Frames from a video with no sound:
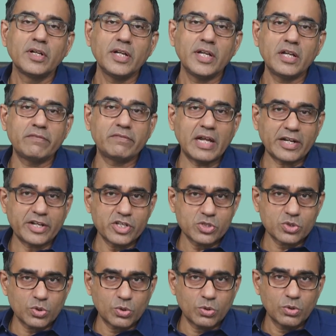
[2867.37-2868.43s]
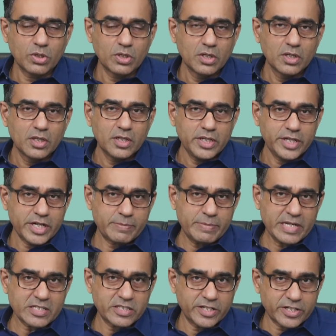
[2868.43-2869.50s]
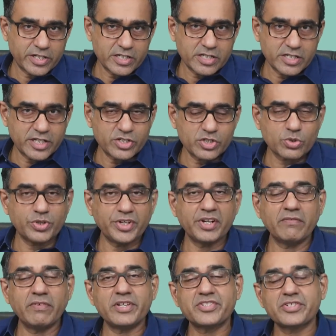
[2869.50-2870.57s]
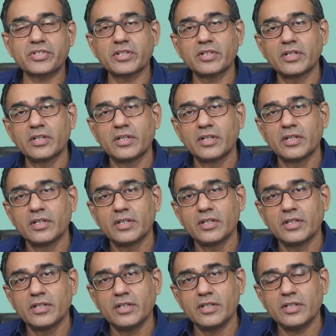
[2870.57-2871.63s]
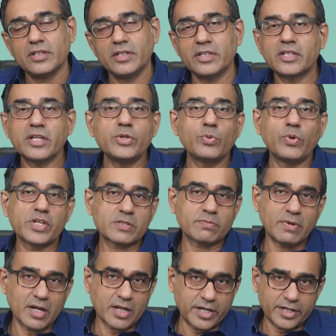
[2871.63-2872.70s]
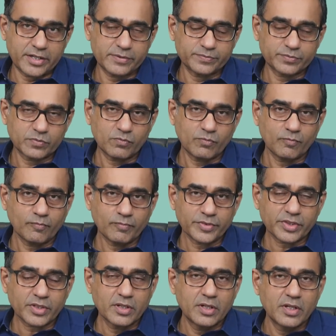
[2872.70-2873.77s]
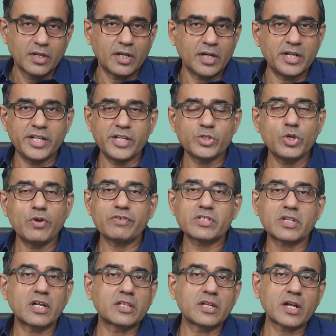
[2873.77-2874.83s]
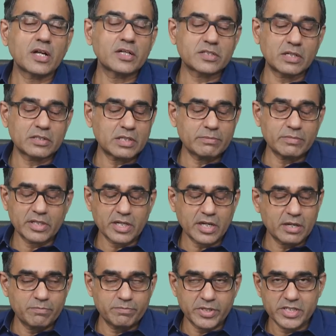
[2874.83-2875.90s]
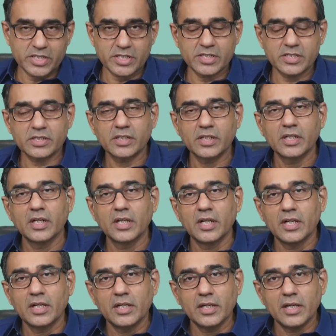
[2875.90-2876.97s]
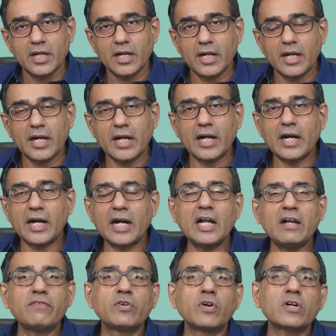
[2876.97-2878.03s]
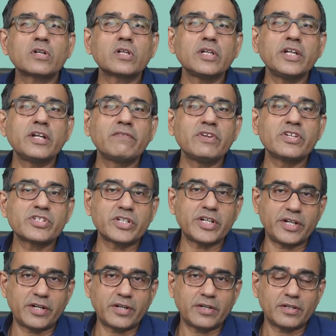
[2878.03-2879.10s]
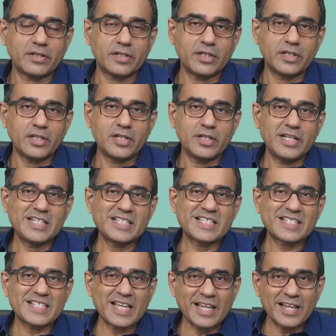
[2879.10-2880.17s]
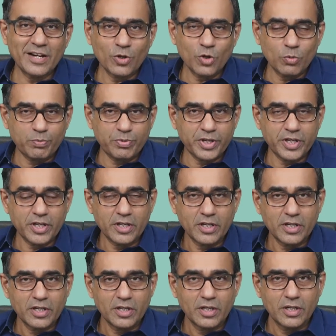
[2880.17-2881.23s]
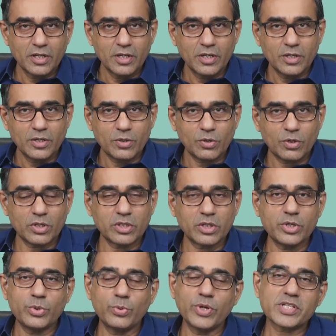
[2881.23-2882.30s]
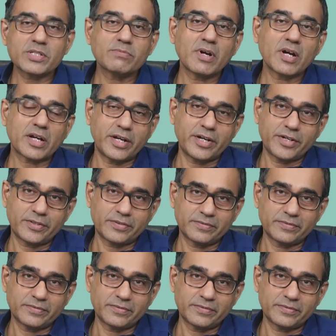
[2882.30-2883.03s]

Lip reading: And if that is so, it makes little sense to invest in the US market, unless you have some other compulsions. I have not invested a single rupee on the US market.